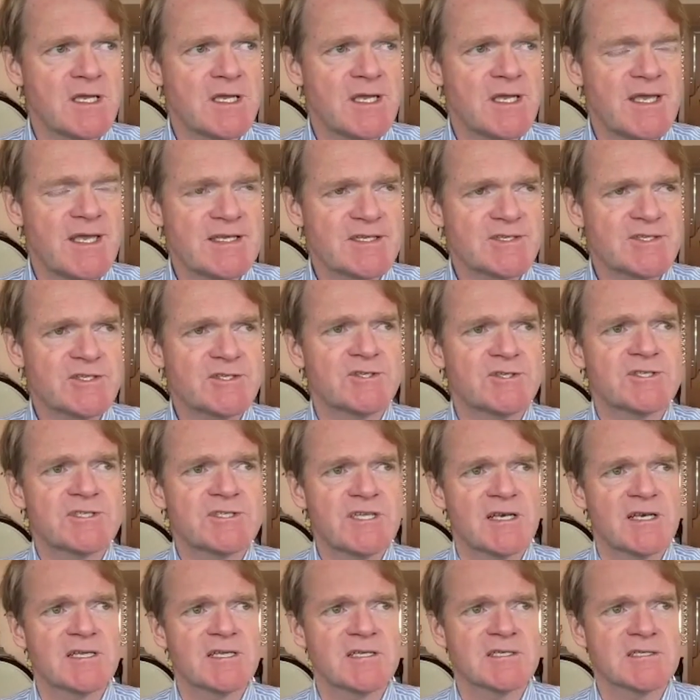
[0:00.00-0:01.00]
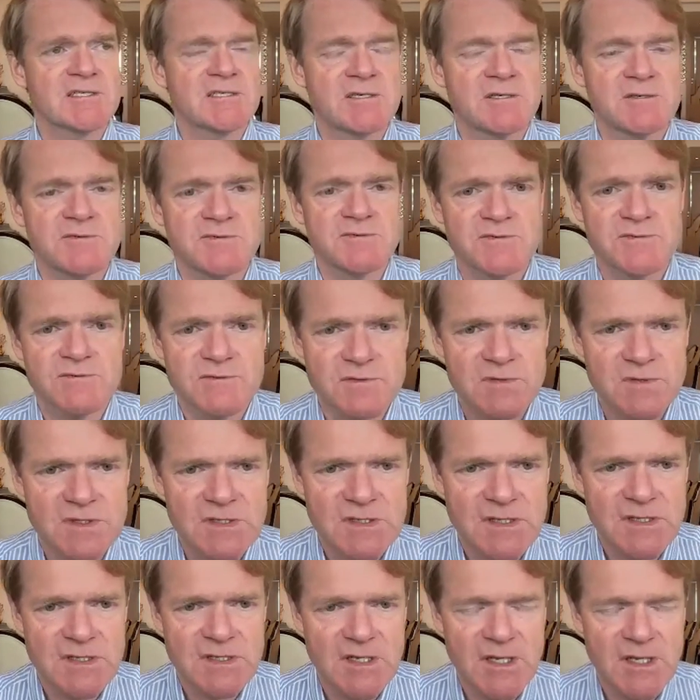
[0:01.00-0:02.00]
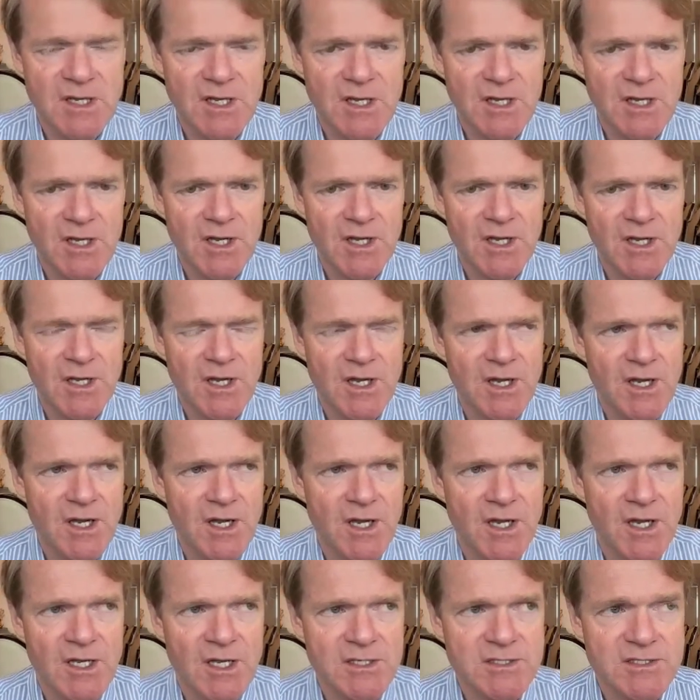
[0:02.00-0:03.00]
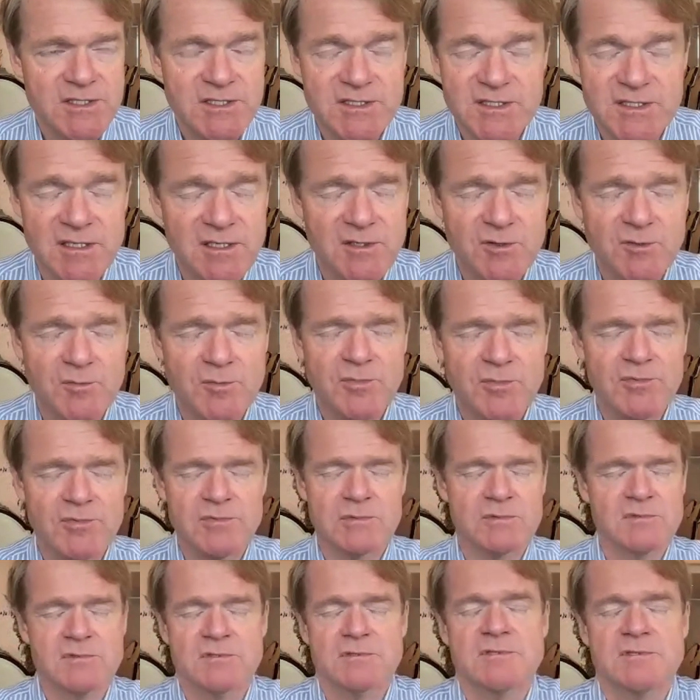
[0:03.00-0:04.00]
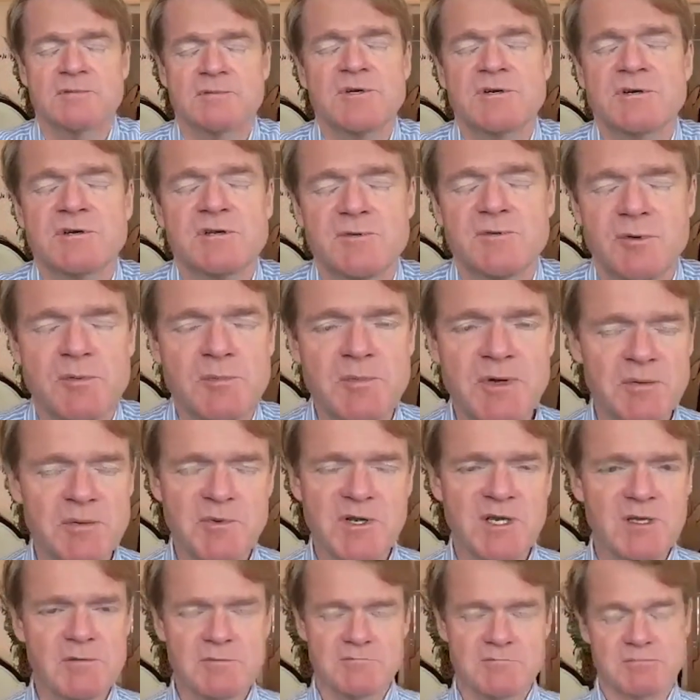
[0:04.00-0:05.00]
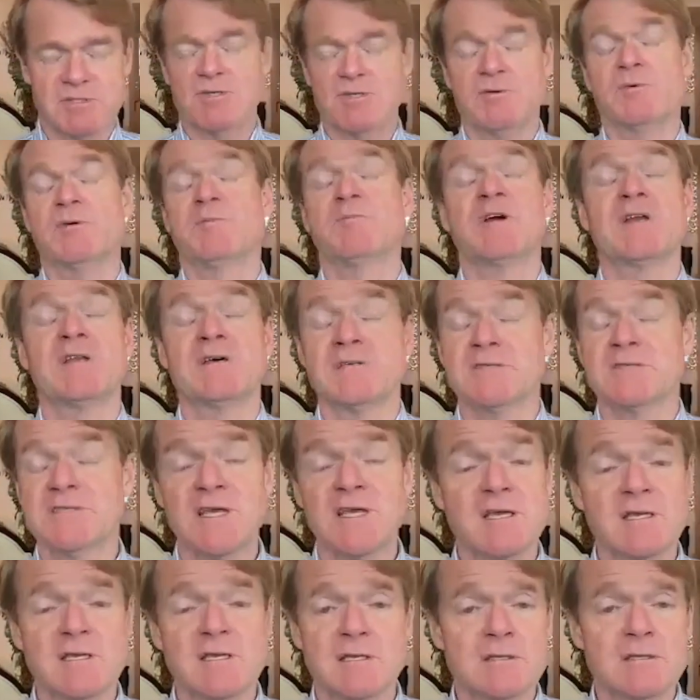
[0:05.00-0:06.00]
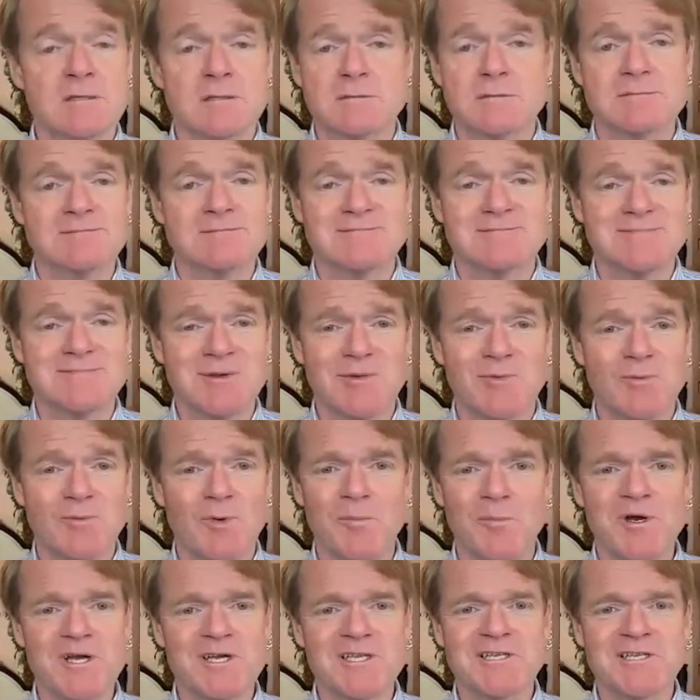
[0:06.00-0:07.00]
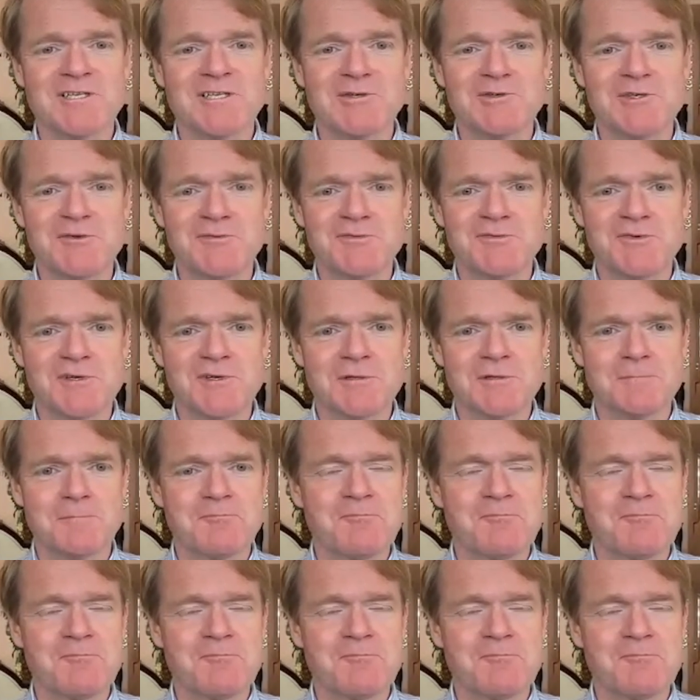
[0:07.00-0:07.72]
is to just tell yourself, tomorrow could be my last day. What am I going to do different?